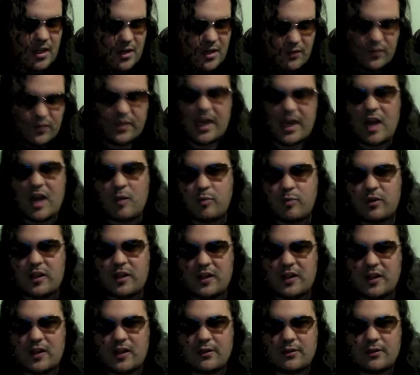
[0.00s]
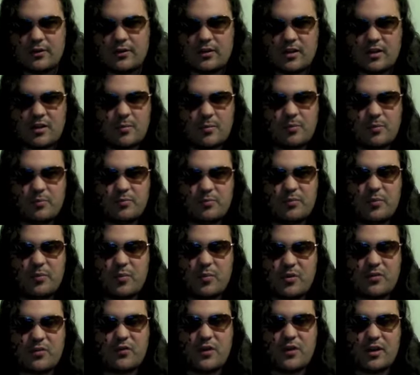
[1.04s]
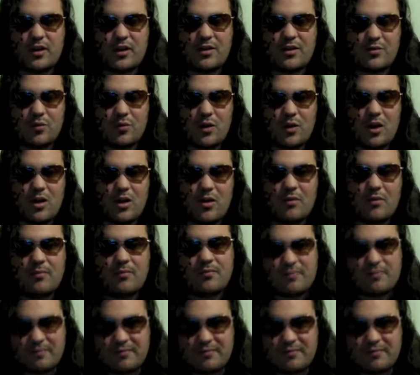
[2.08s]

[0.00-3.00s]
Even the guy who played Hillary was funny as well.